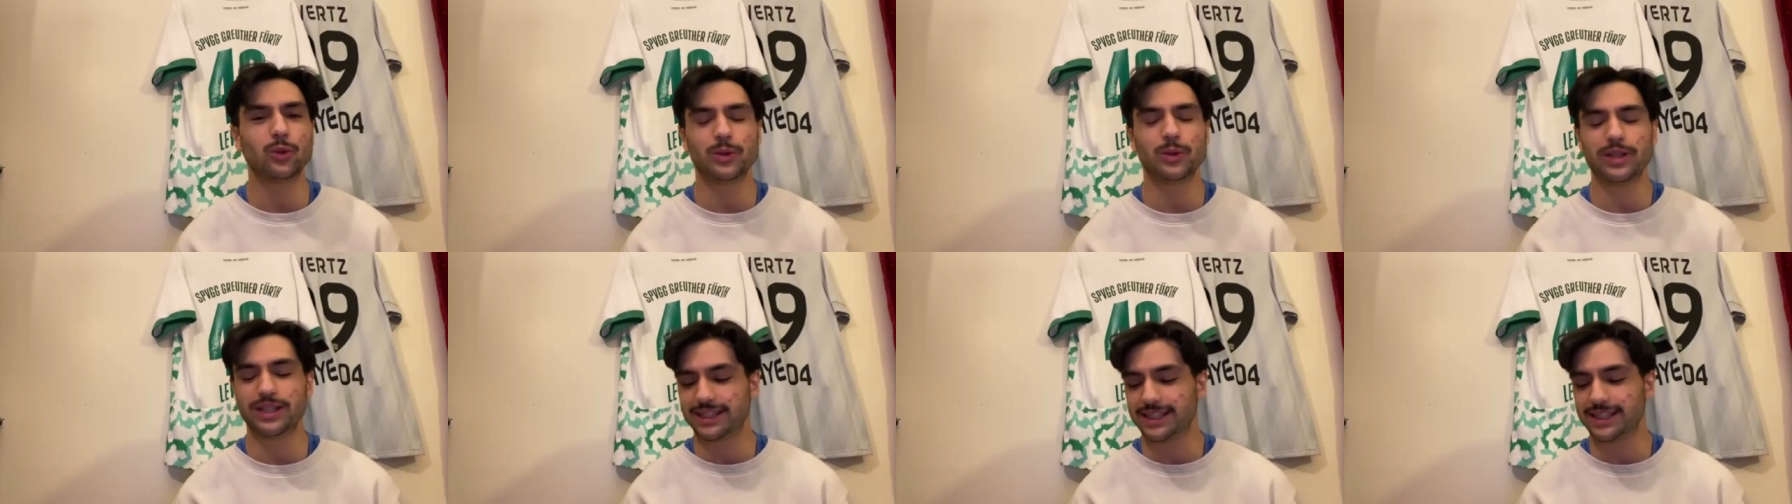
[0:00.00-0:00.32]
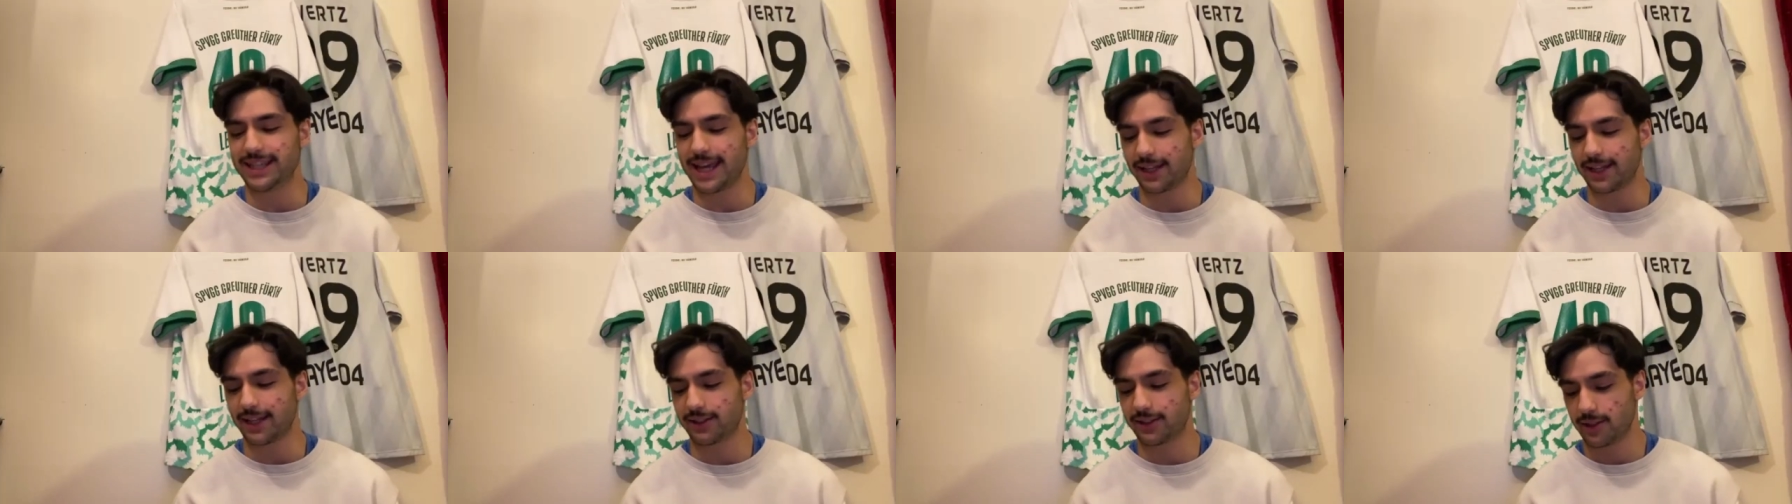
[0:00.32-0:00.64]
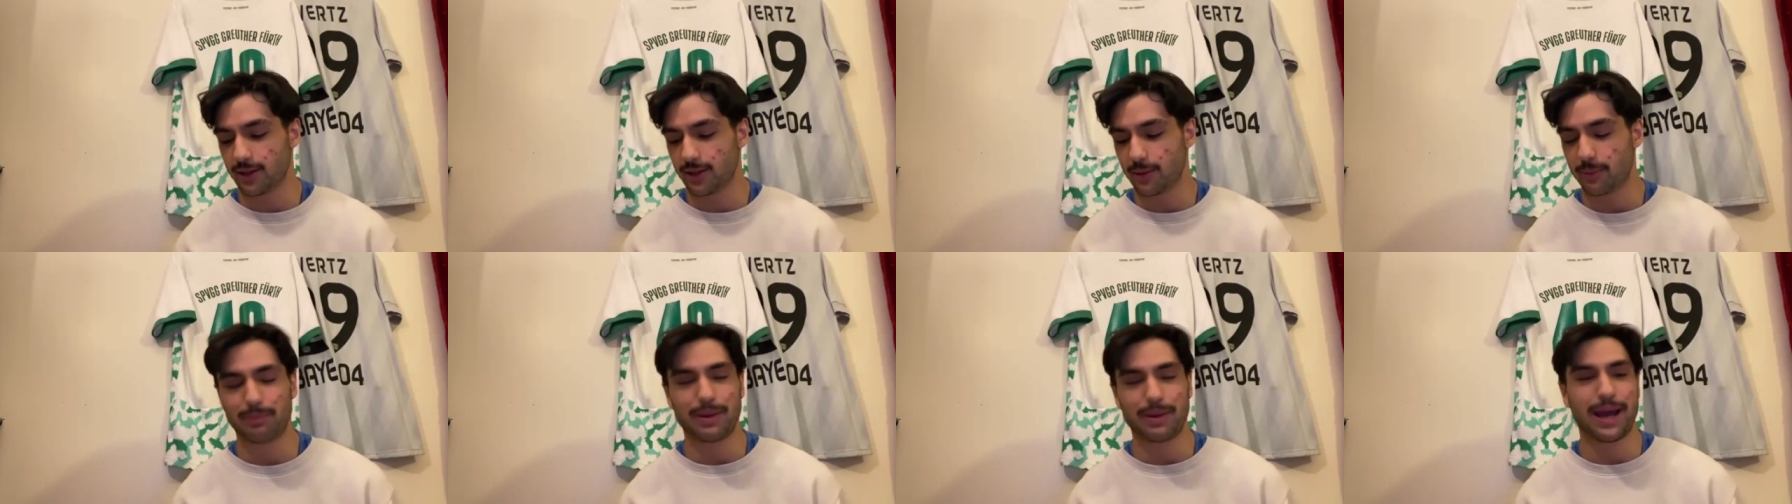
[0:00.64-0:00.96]
do we get
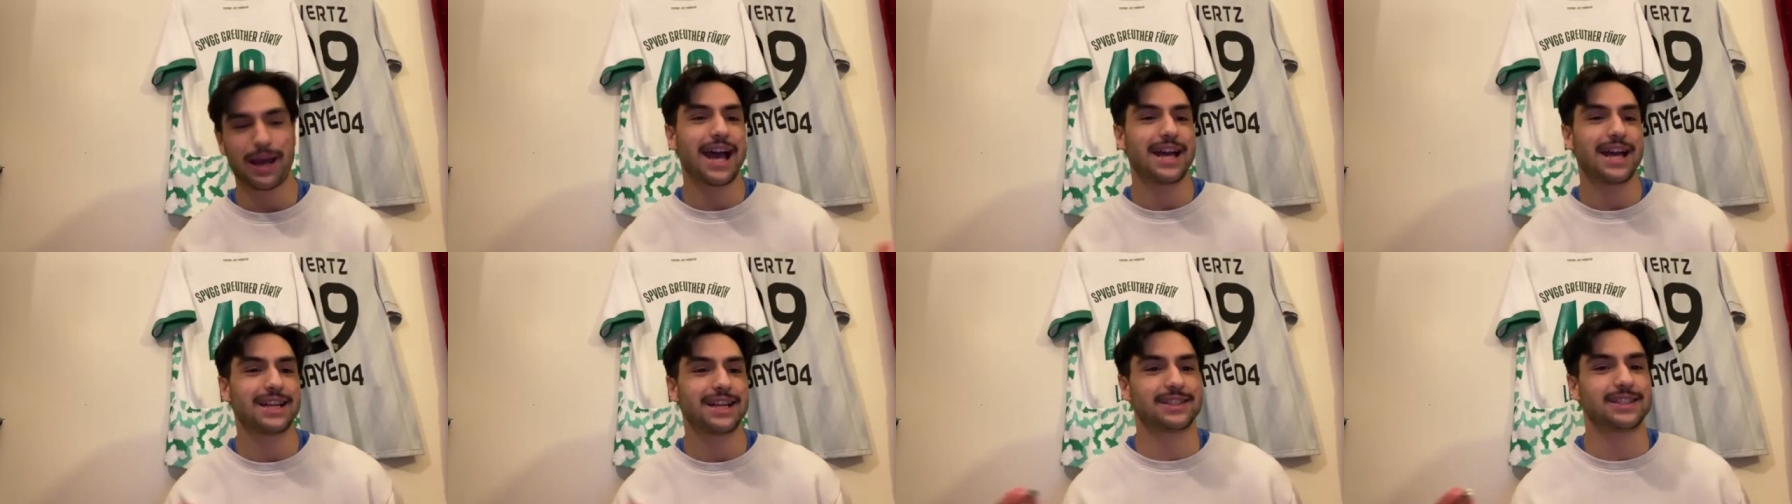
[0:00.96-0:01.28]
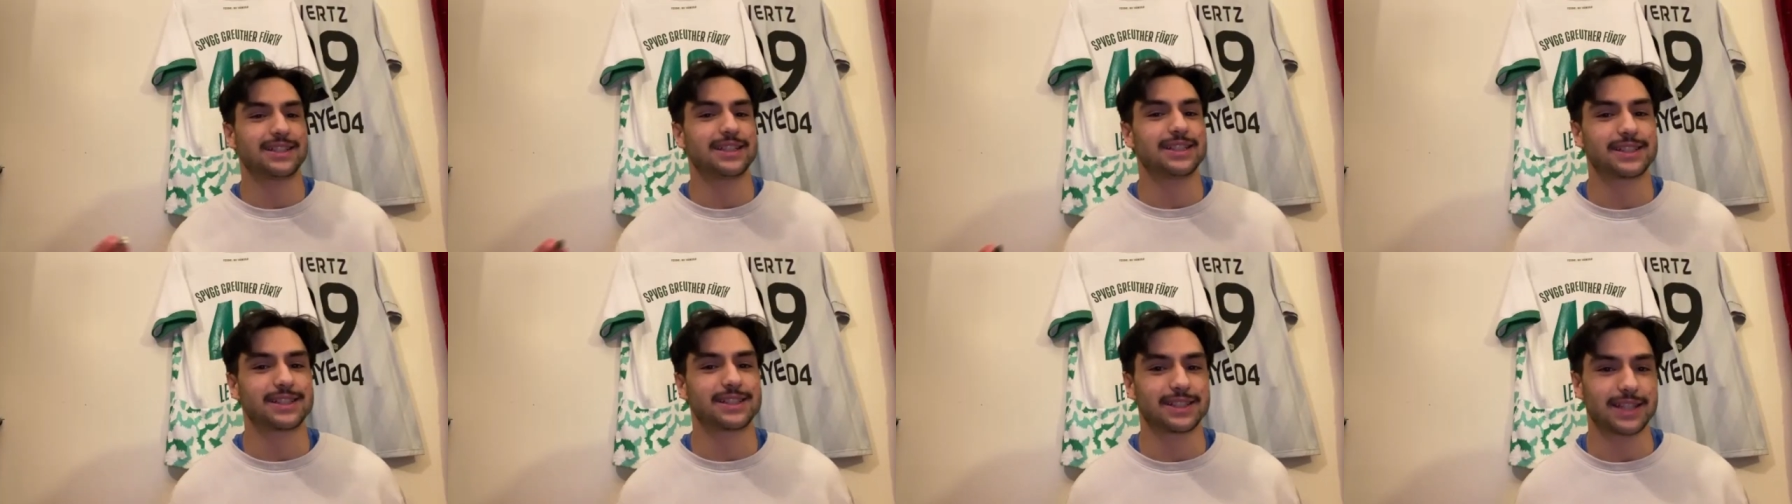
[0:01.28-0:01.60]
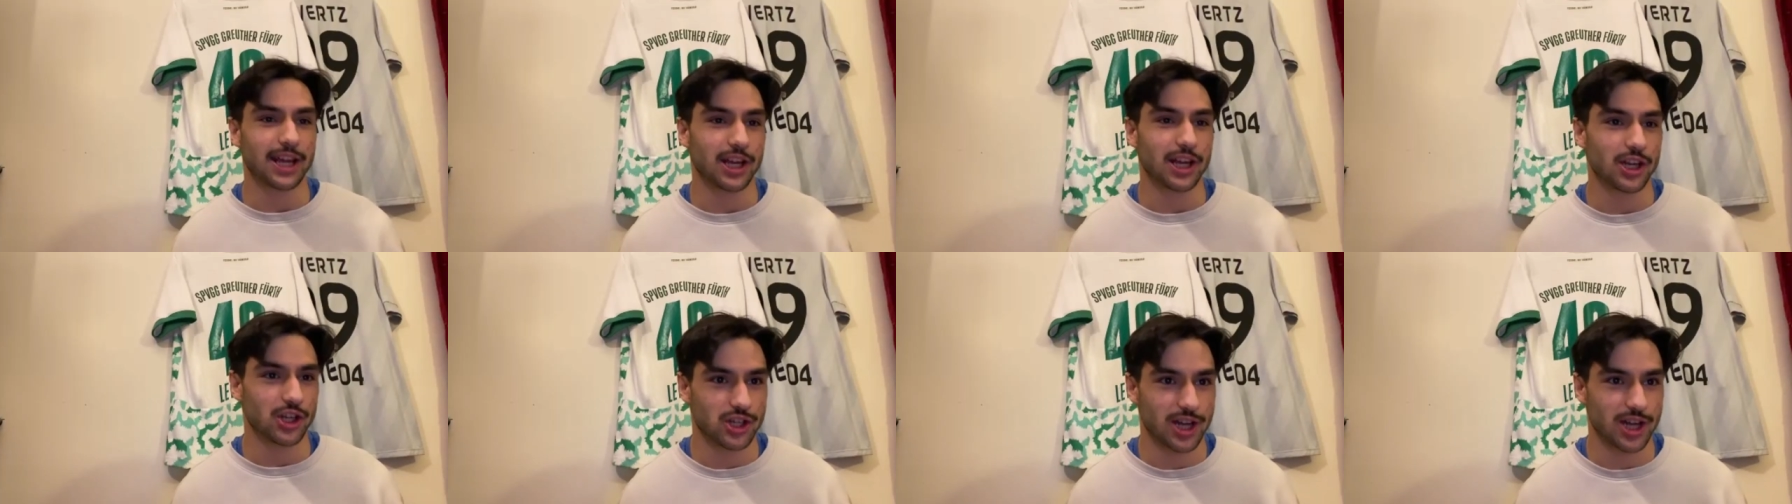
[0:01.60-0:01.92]
past this
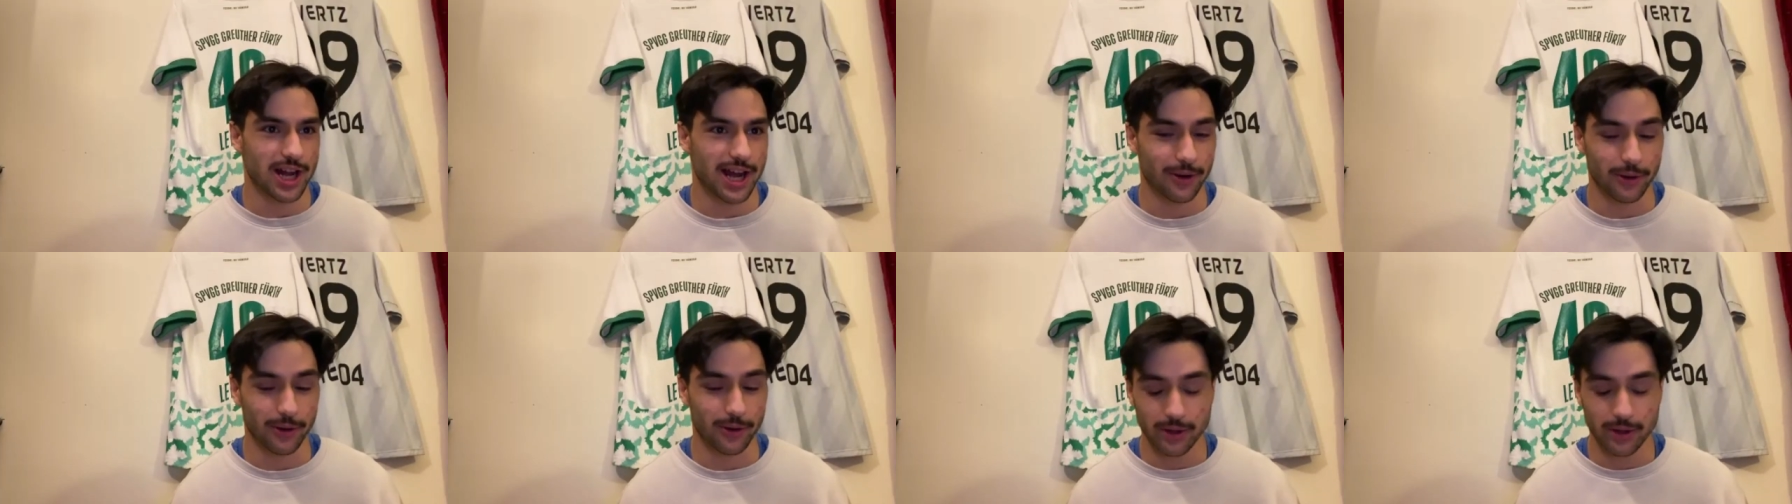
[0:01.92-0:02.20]
stage now.